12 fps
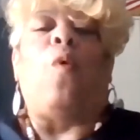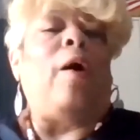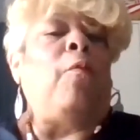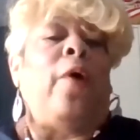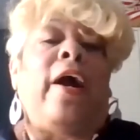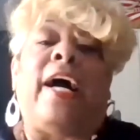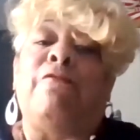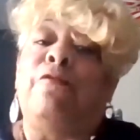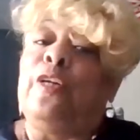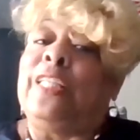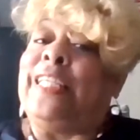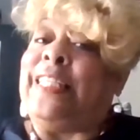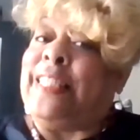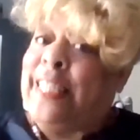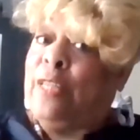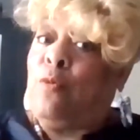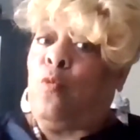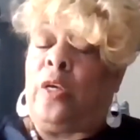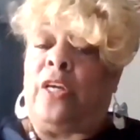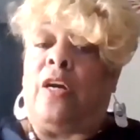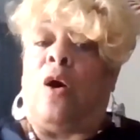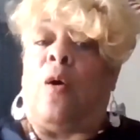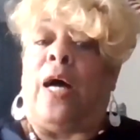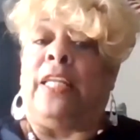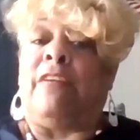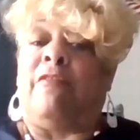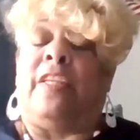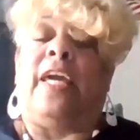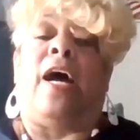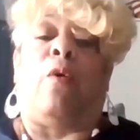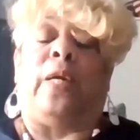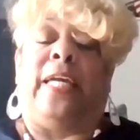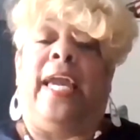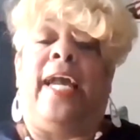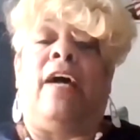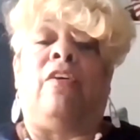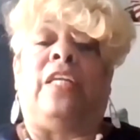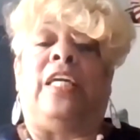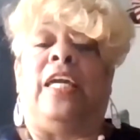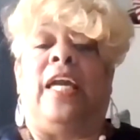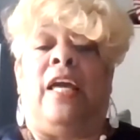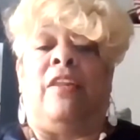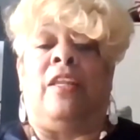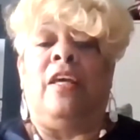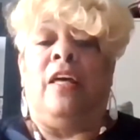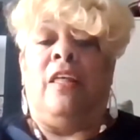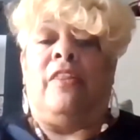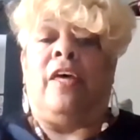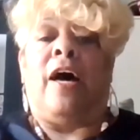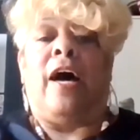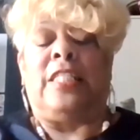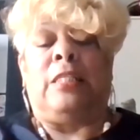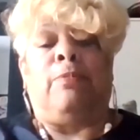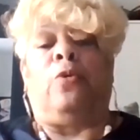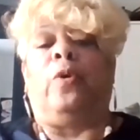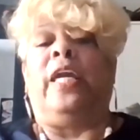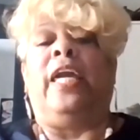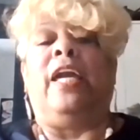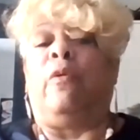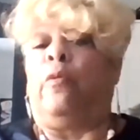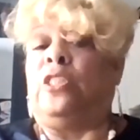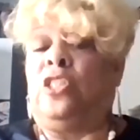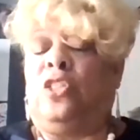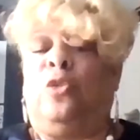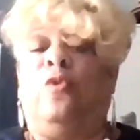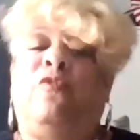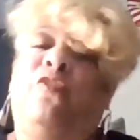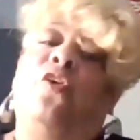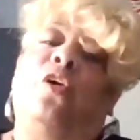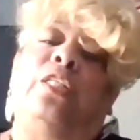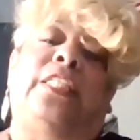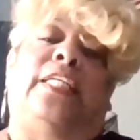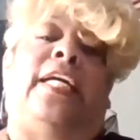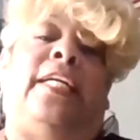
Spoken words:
where I really didn't want to go. I live in Howard County, and the hospital here was too full, so they